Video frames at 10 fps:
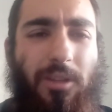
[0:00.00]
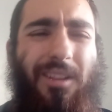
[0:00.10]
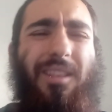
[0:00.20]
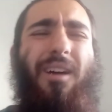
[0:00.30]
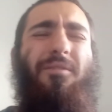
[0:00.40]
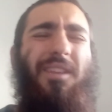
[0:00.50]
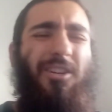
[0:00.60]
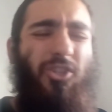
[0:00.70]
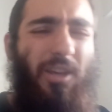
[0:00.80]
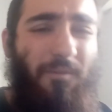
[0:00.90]
the love that
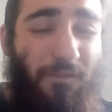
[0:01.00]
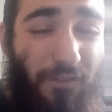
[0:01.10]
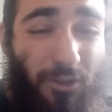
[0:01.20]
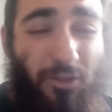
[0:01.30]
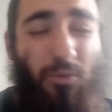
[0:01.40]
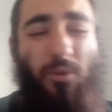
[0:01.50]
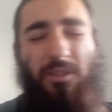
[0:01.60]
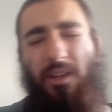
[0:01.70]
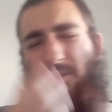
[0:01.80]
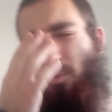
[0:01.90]
Hashem feels towards
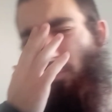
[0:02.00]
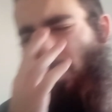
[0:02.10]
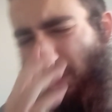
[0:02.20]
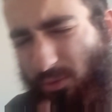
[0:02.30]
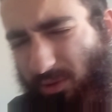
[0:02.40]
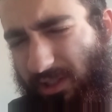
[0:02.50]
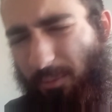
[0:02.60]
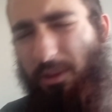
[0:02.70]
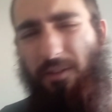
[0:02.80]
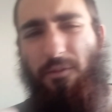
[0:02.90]
us when we do
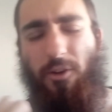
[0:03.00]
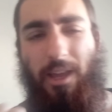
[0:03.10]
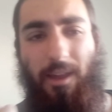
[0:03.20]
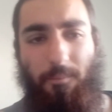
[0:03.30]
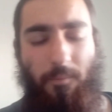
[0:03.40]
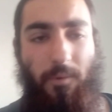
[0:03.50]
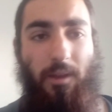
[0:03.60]
something for Him.